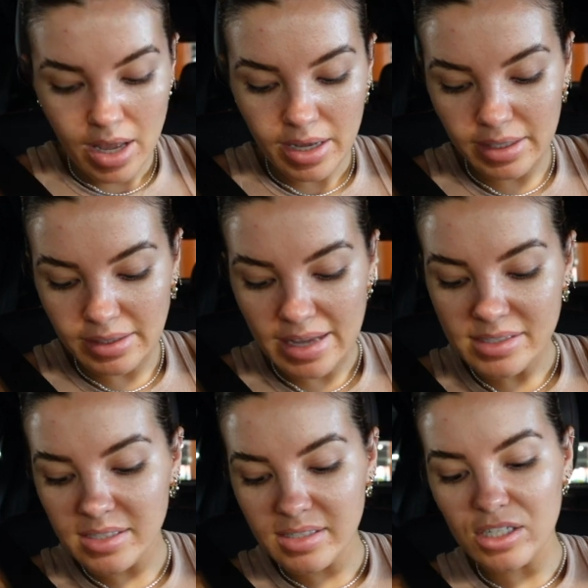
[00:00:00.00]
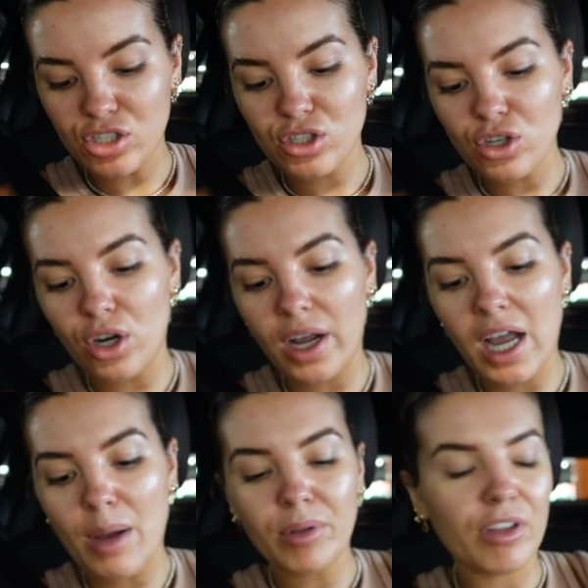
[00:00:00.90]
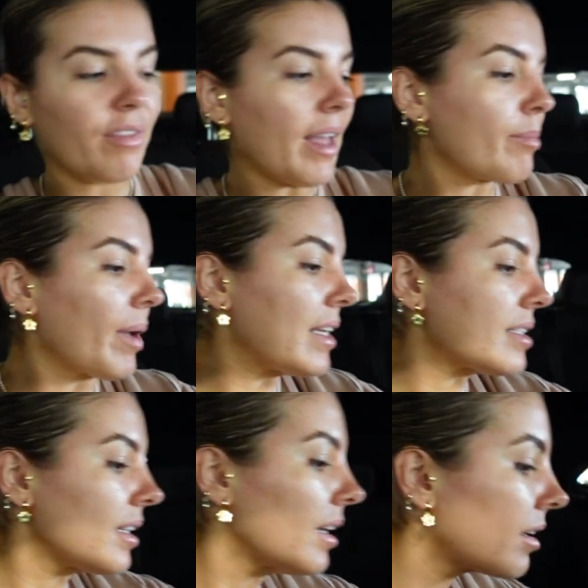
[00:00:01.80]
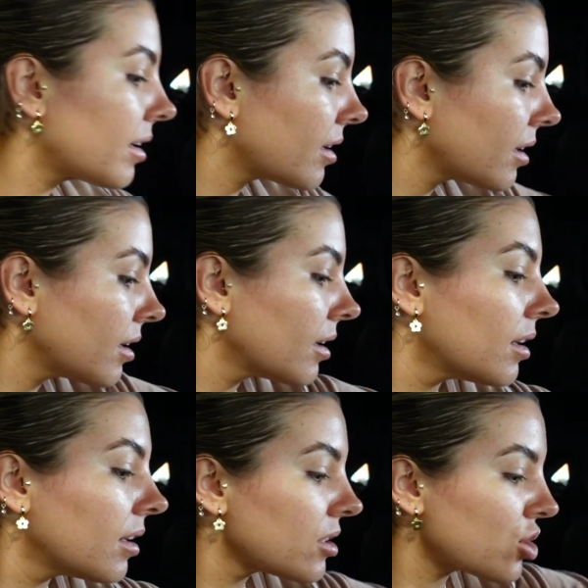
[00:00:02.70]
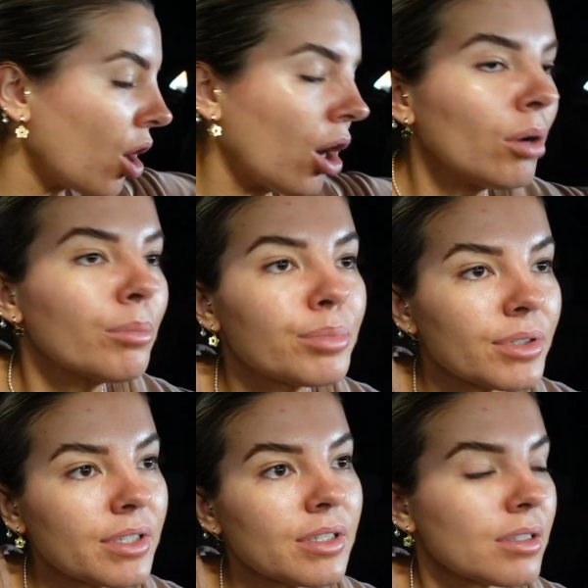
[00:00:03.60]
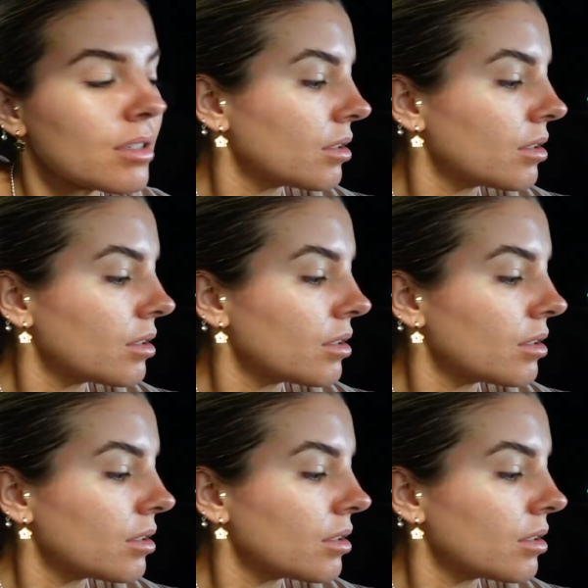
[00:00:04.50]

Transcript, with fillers: Glassons and just got a couple of like basic tops.